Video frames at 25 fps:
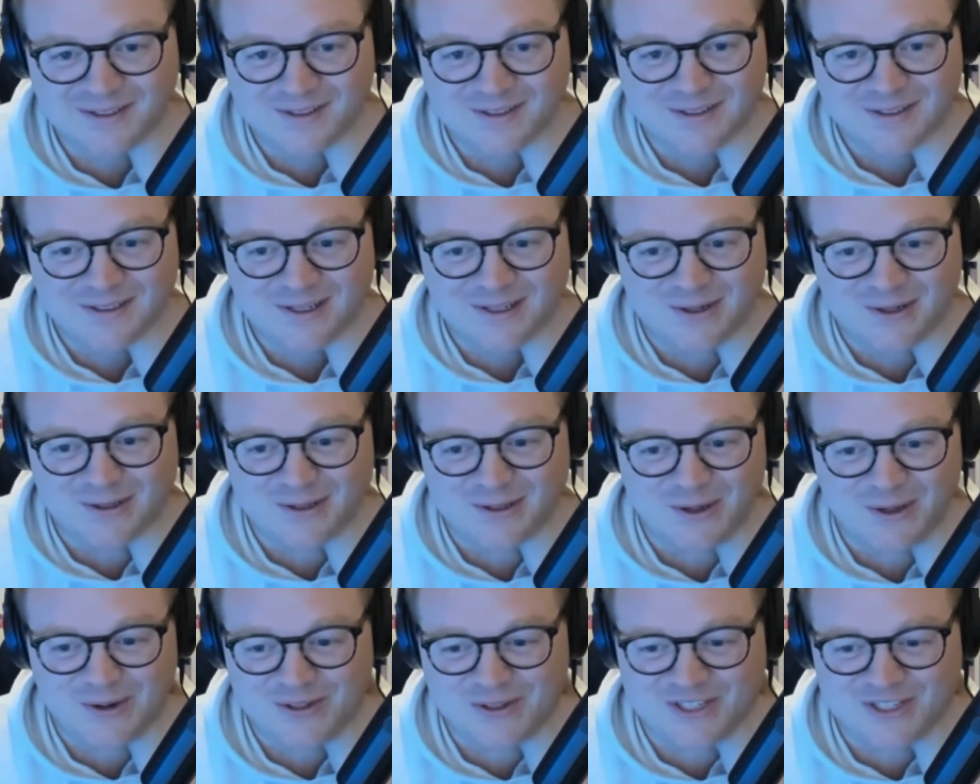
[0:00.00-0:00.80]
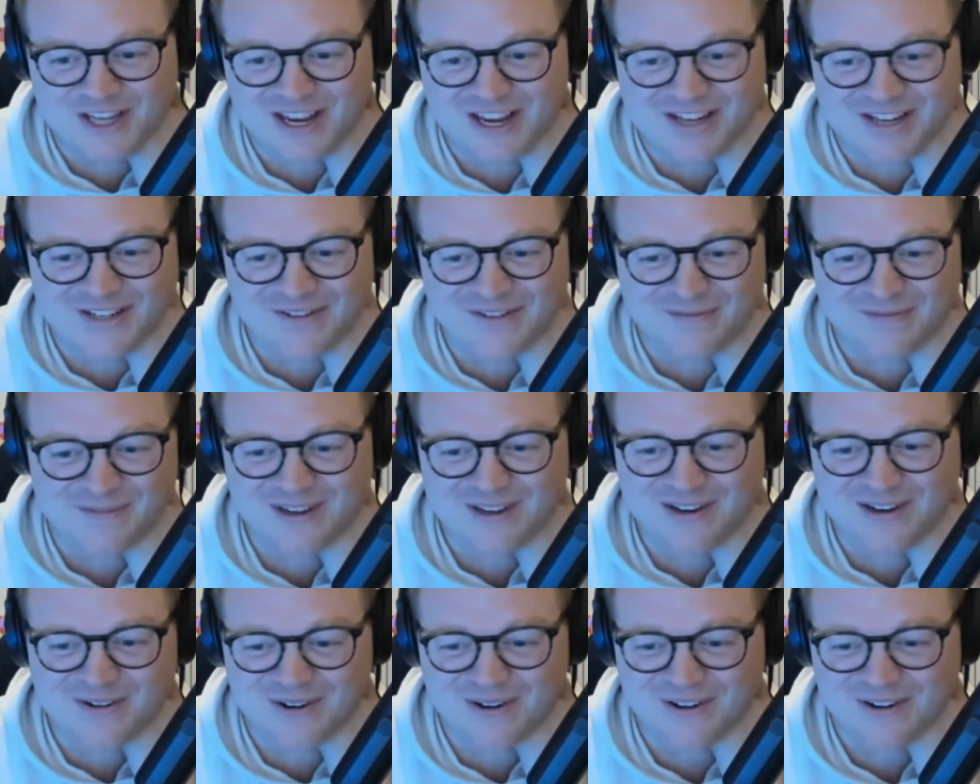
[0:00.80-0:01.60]
there's no chance of
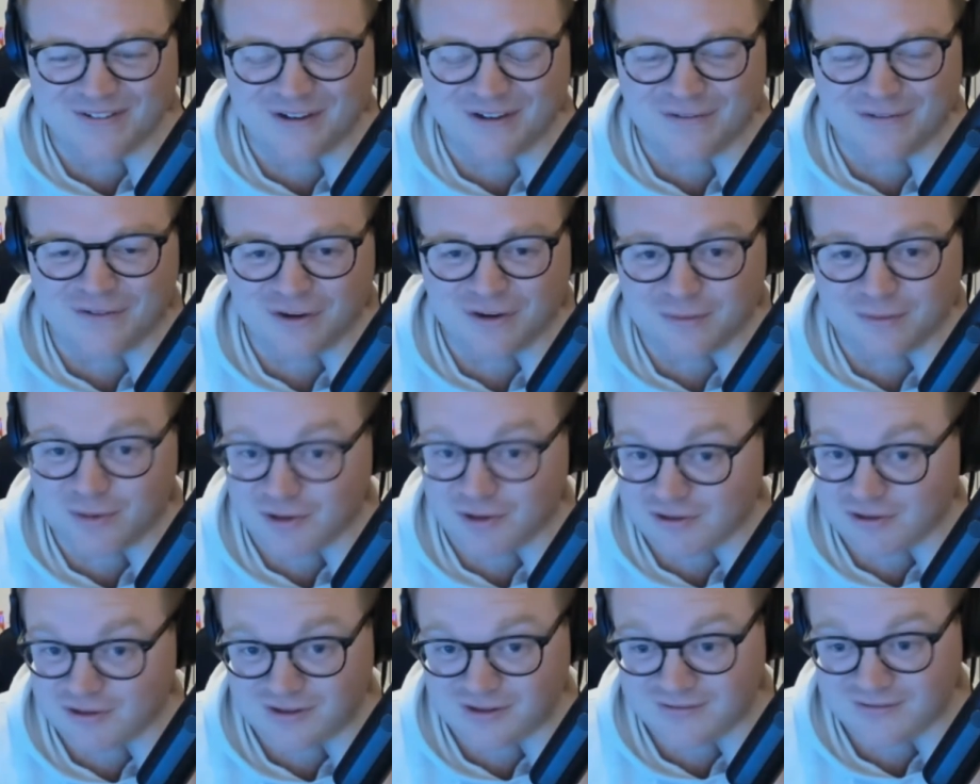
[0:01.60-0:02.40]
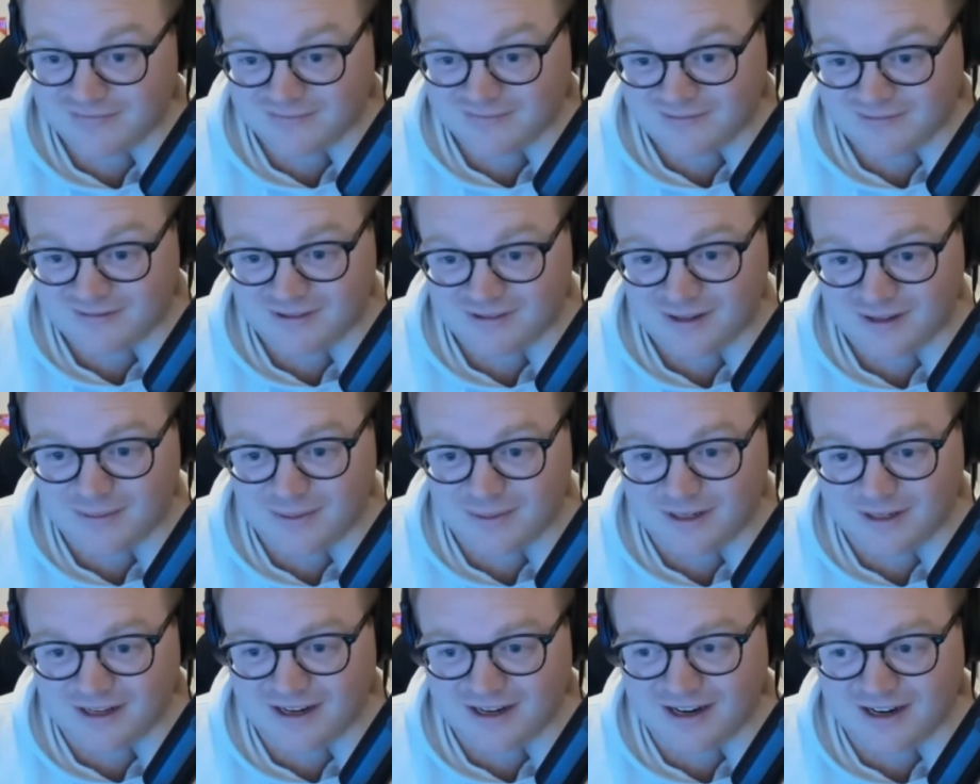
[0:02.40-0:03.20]
me qualifying for the Pro Tour.
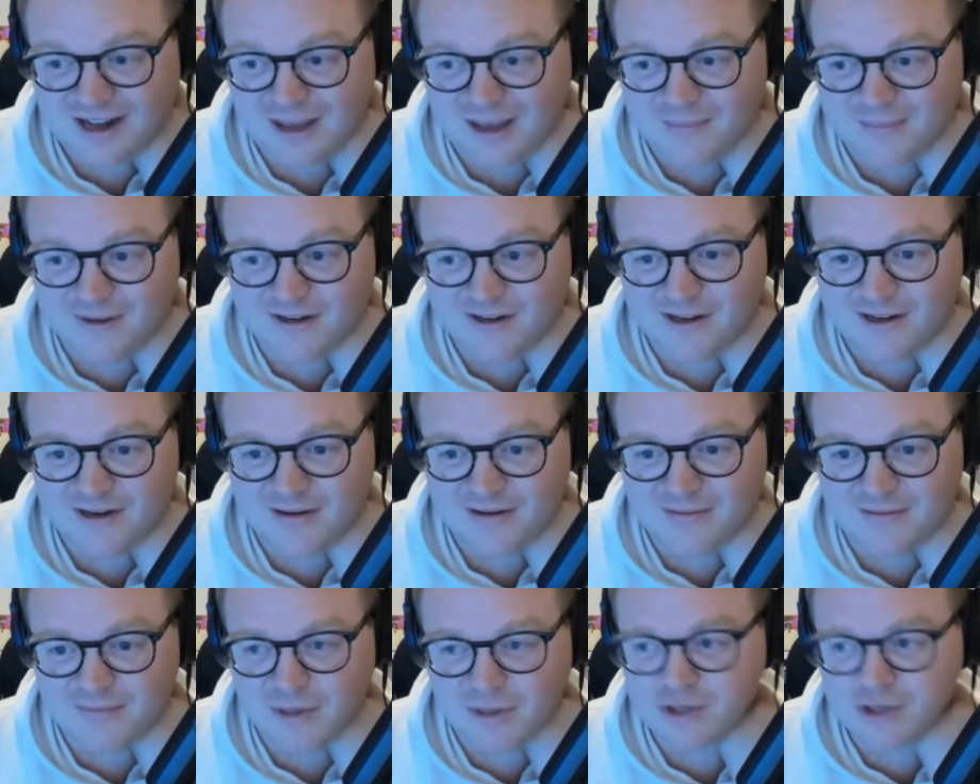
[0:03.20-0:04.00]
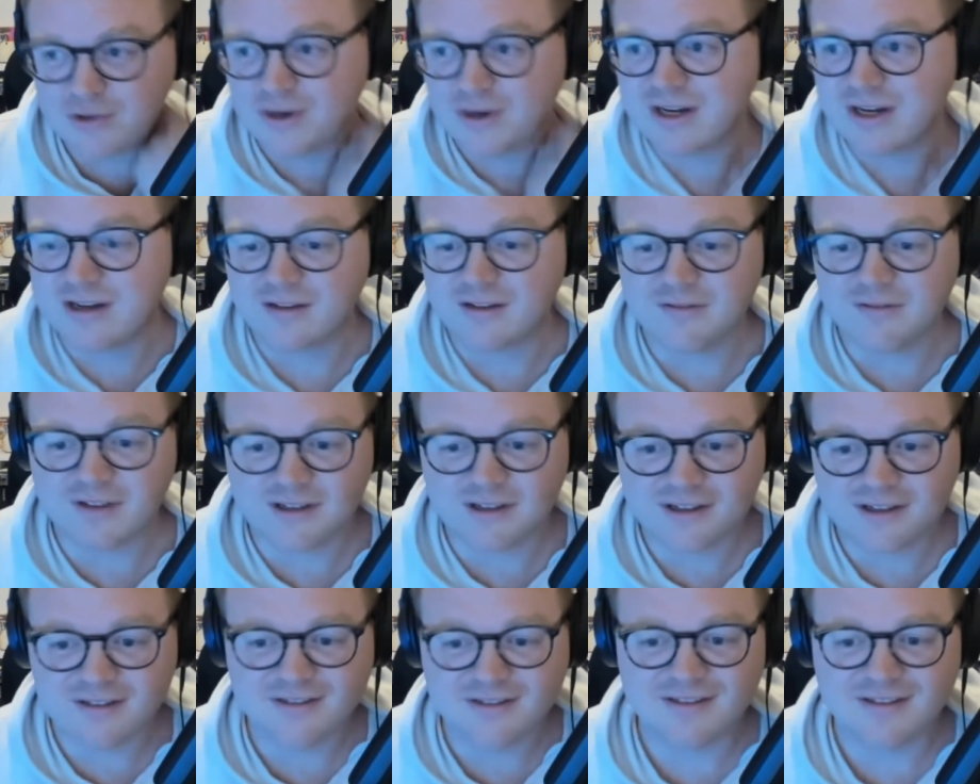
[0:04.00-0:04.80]
But then it happened in Madrid, I
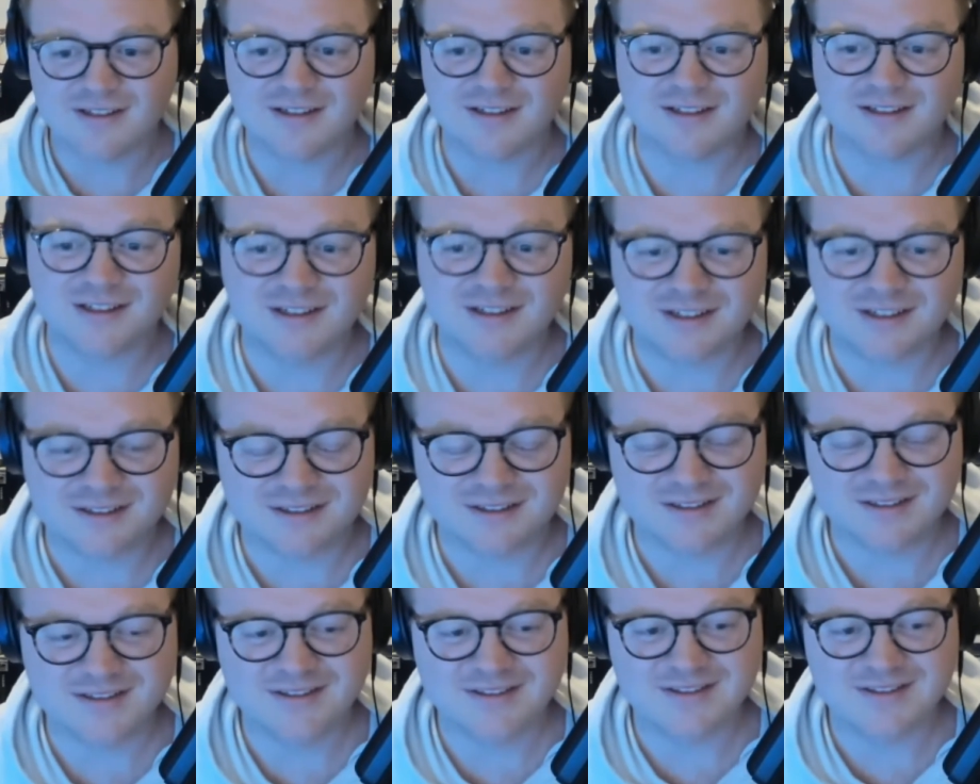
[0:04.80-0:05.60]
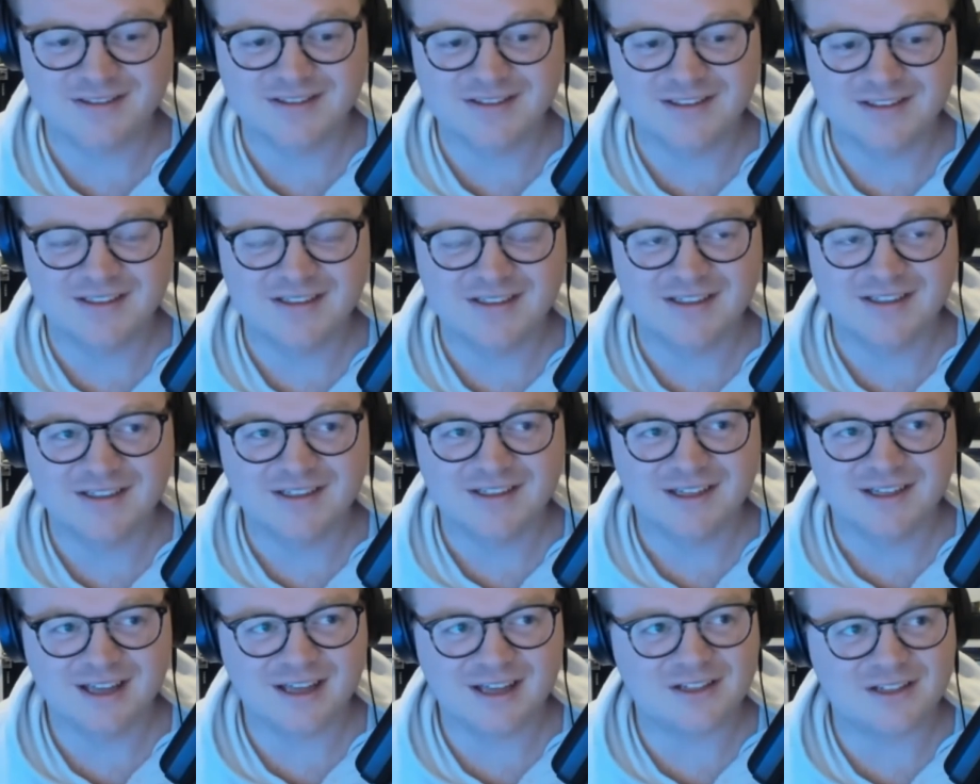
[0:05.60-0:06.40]
think,
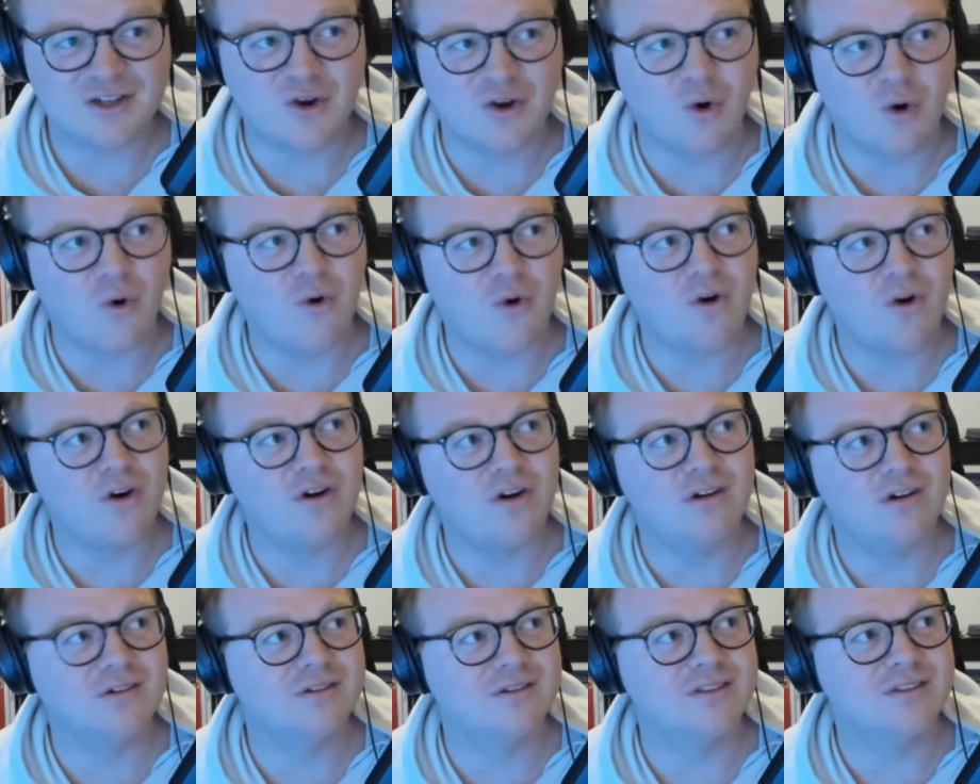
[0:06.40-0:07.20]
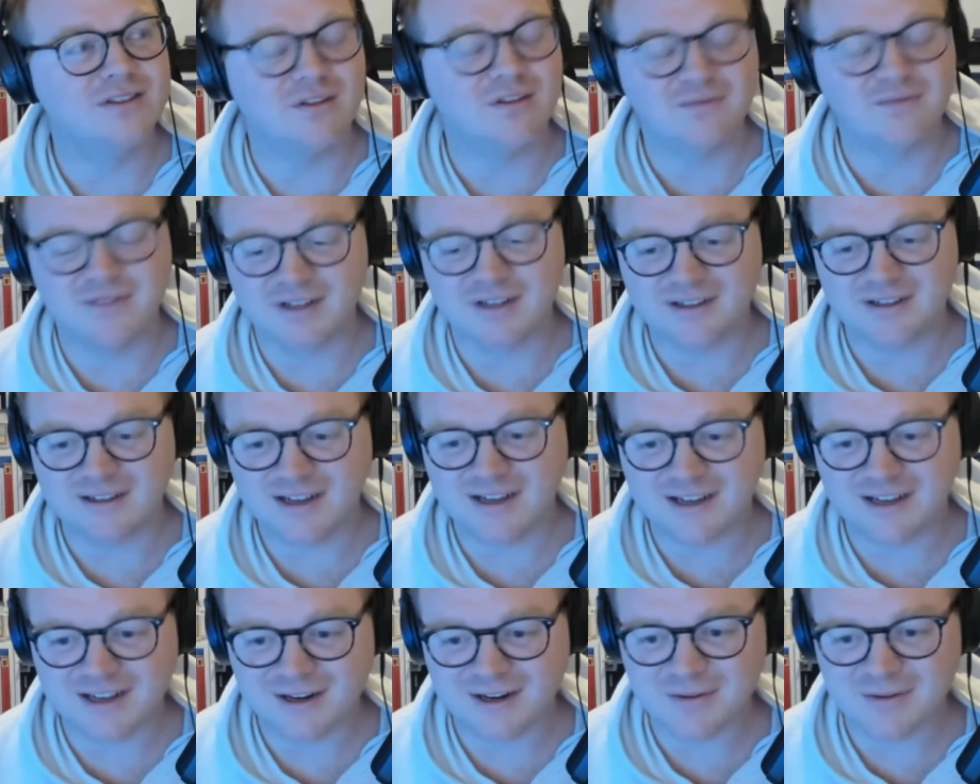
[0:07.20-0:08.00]
at Core something.
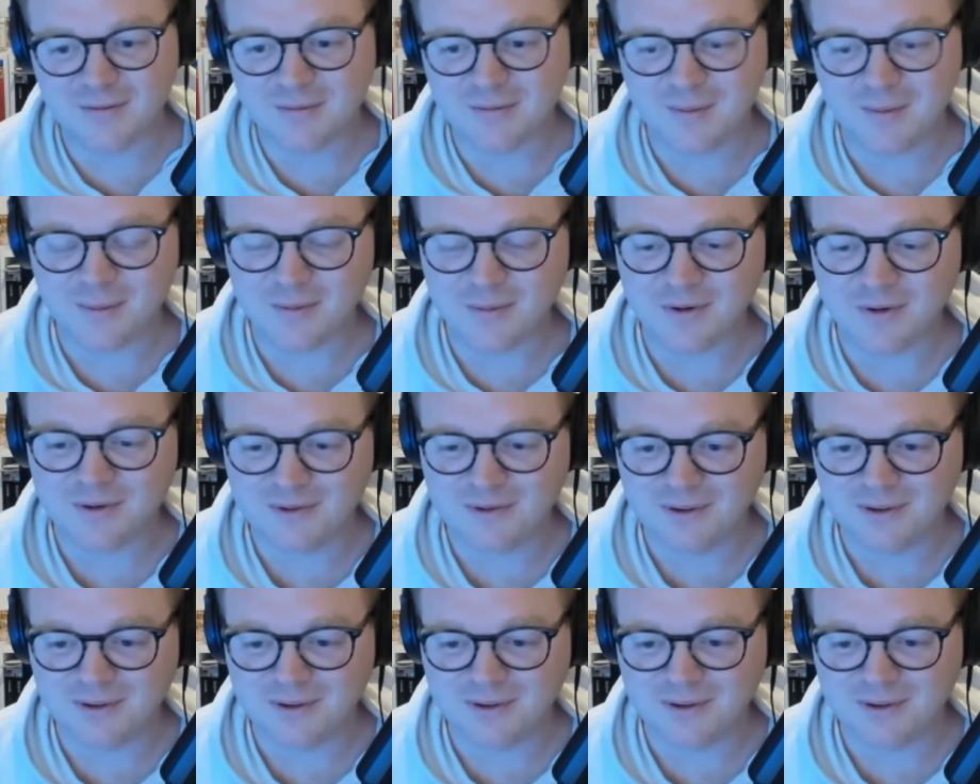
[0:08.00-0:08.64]
I can't even remember.